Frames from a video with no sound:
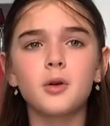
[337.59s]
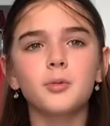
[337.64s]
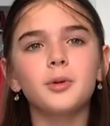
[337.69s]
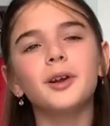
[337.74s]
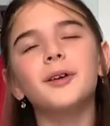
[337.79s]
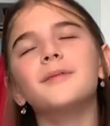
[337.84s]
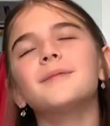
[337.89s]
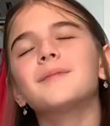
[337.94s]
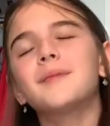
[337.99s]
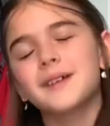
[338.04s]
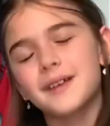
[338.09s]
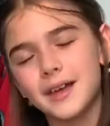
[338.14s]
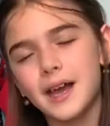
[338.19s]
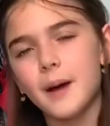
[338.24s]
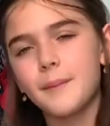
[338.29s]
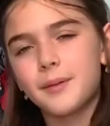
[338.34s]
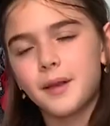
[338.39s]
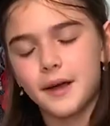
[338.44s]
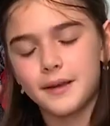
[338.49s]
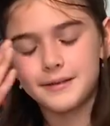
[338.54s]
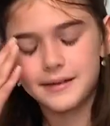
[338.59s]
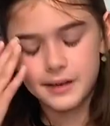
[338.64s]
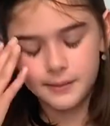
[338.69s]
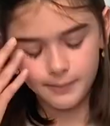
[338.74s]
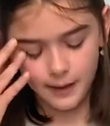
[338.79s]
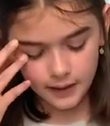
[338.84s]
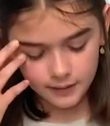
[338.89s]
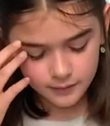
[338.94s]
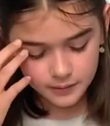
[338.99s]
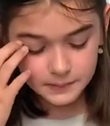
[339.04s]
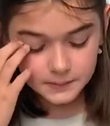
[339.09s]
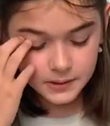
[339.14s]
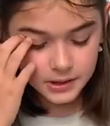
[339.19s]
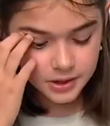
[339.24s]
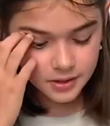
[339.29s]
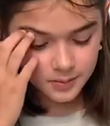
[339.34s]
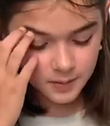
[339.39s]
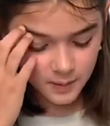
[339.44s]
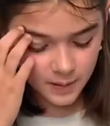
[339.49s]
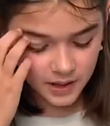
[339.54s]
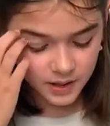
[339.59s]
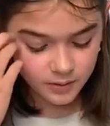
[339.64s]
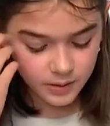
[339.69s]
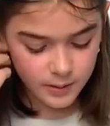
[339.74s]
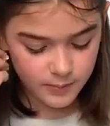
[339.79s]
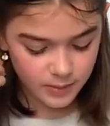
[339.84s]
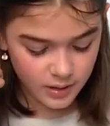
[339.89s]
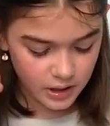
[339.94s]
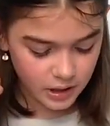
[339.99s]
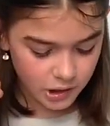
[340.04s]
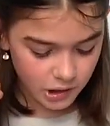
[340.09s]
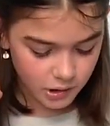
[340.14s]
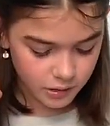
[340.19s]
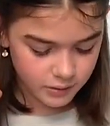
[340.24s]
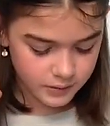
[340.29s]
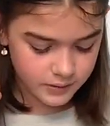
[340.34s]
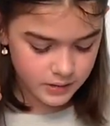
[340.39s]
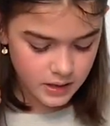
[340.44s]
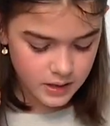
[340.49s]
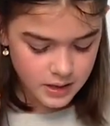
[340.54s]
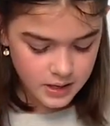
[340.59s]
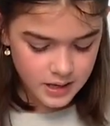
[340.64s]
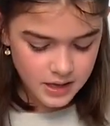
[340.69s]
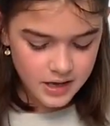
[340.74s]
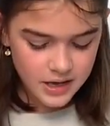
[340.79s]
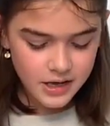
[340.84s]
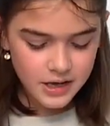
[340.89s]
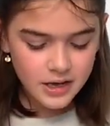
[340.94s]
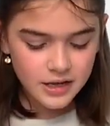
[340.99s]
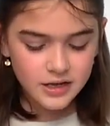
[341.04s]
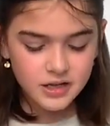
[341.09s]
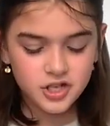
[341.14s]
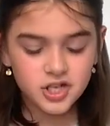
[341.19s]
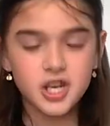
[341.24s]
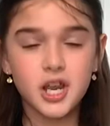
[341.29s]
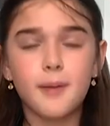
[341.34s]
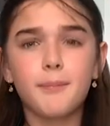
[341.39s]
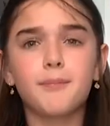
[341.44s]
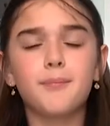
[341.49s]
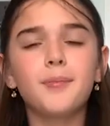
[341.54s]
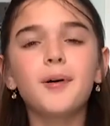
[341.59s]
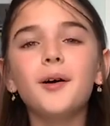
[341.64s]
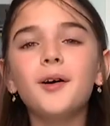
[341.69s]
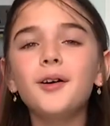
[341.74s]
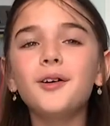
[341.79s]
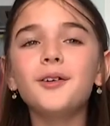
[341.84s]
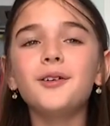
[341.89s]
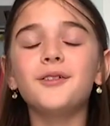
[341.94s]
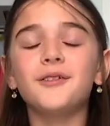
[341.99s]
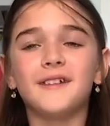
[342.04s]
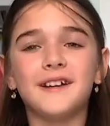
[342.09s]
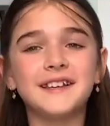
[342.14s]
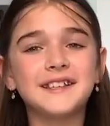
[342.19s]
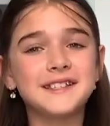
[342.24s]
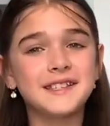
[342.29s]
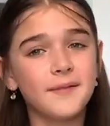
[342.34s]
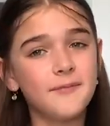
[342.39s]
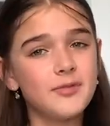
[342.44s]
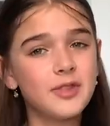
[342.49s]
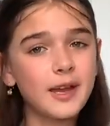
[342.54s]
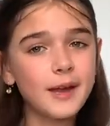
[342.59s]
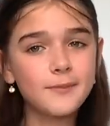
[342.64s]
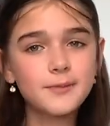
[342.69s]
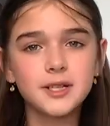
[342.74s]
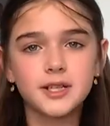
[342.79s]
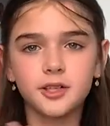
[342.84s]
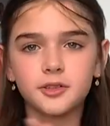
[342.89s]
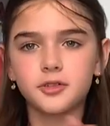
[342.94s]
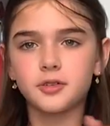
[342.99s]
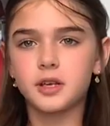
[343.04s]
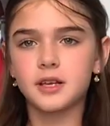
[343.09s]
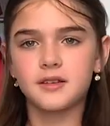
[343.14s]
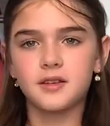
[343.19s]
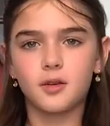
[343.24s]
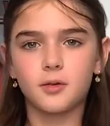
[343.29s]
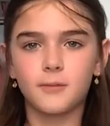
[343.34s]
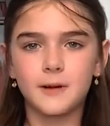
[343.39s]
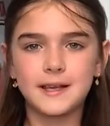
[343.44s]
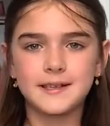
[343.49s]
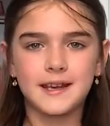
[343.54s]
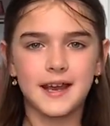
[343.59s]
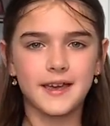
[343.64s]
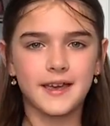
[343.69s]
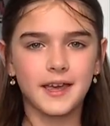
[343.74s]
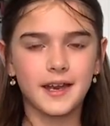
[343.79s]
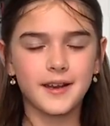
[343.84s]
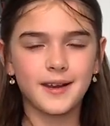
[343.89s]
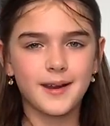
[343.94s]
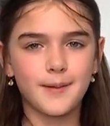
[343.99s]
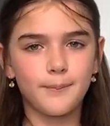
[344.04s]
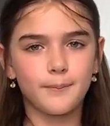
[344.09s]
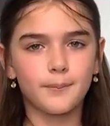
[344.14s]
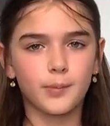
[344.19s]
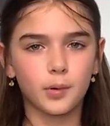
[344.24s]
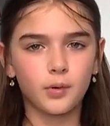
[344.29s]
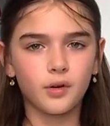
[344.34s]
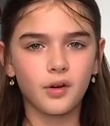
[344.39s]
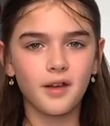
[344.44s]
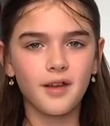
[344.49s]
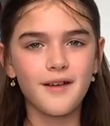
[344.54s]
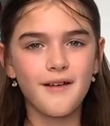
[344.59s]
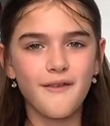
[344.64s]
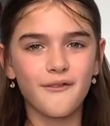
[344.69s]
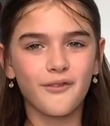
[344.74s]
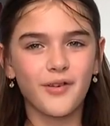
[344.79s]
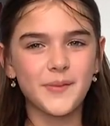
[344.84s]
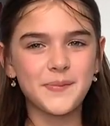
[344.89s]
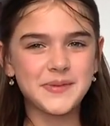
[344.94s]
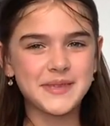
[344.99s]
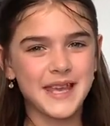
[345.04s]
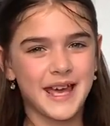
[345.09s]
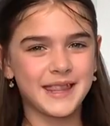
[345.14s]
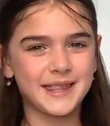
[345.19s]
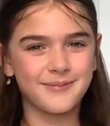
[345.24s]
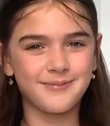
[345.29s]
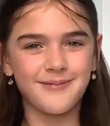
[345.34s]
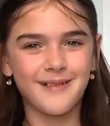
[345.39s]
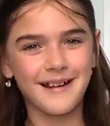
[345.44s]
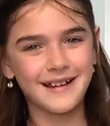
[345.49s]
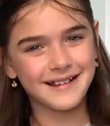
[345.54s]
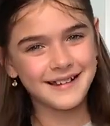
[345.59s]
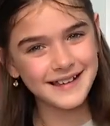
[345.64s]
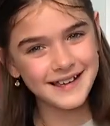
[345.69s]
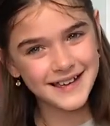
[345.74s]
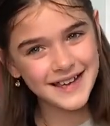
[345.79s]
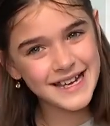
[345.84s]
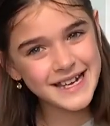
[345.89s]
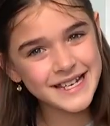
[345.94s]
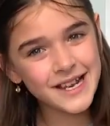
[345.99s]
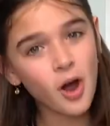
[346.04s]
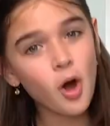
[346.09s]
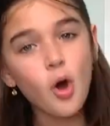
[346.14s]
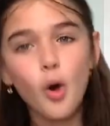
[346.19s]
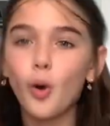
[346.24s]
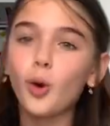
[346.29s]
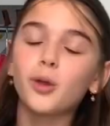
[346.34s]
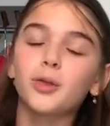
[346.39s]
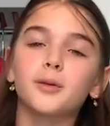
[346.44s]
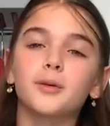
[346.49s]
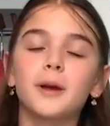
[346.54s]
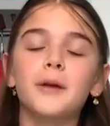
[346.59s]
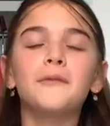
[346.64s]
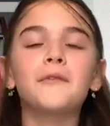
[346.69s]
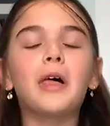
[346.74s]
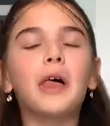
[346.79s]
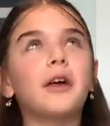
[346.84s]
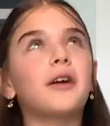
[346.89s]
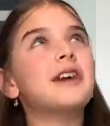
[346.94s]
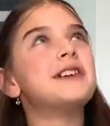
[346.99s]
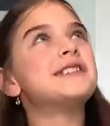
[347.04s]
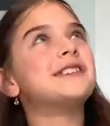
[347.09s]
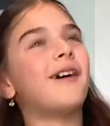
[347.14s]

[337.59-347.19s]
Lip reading: We don't get plastic bags from the supermarket. We bring our own. Shampoo is something I'm still doing zero waste. I get it in bulk from Sam's Market or the refillery.